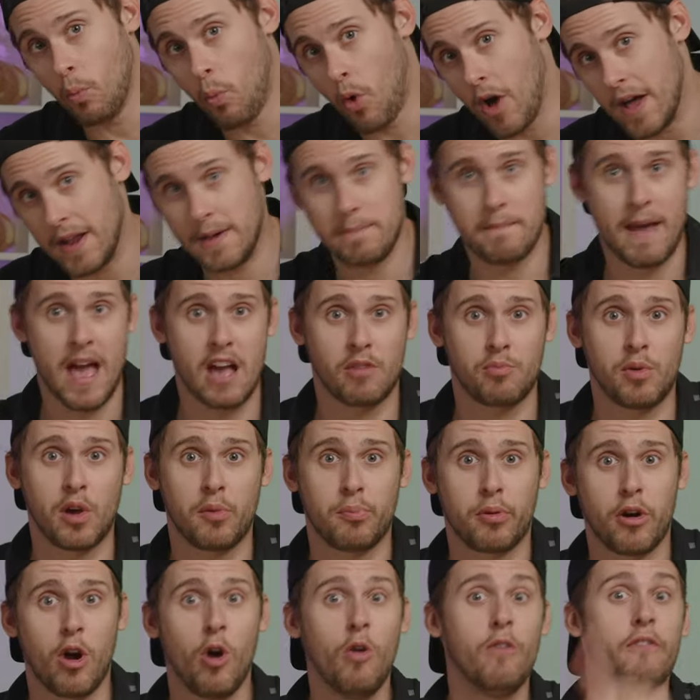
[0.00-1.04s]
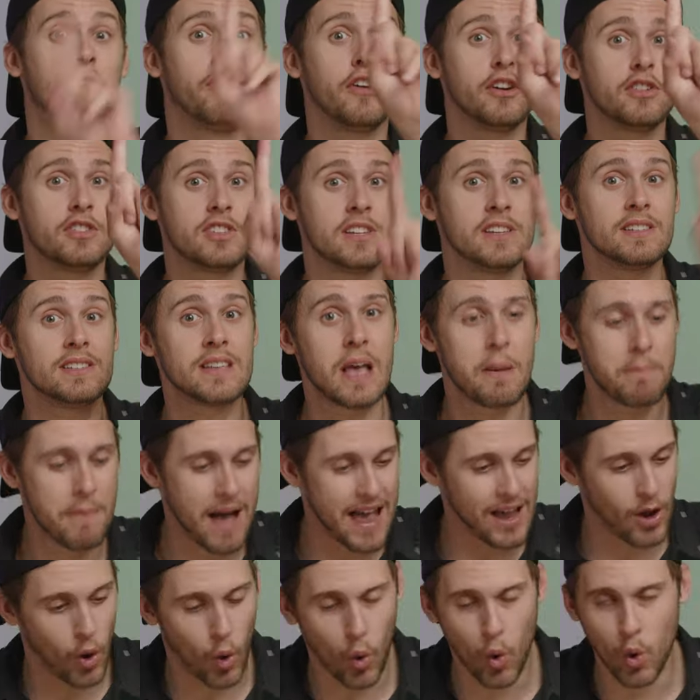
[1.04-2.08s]
one MacBook Pro versus
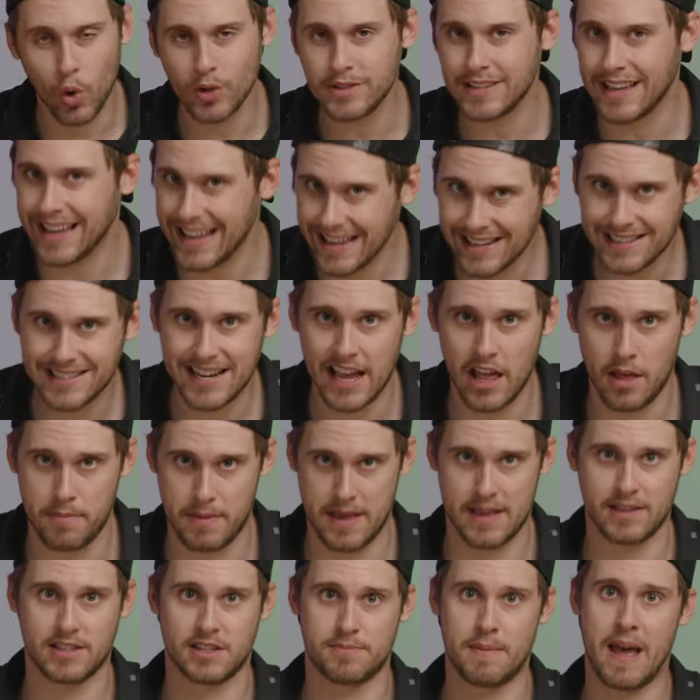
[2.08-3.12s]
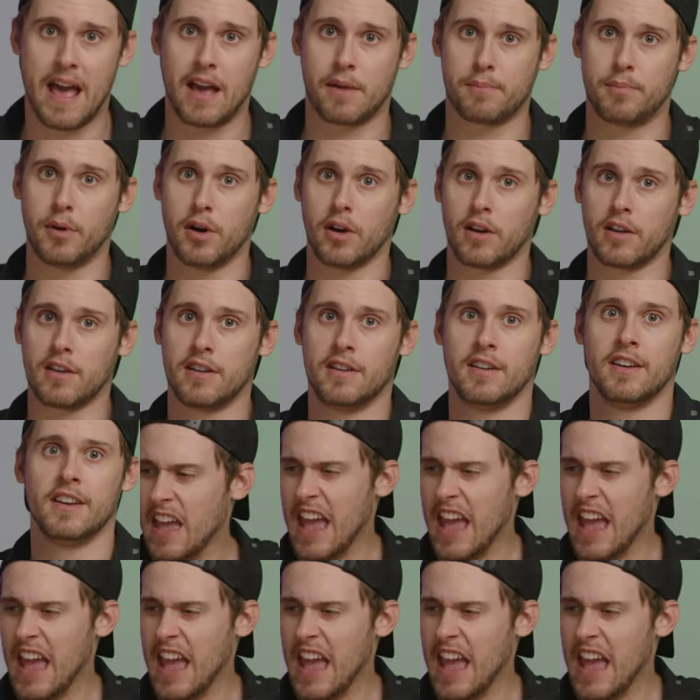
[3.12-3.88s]
my old Intel-based MacBook.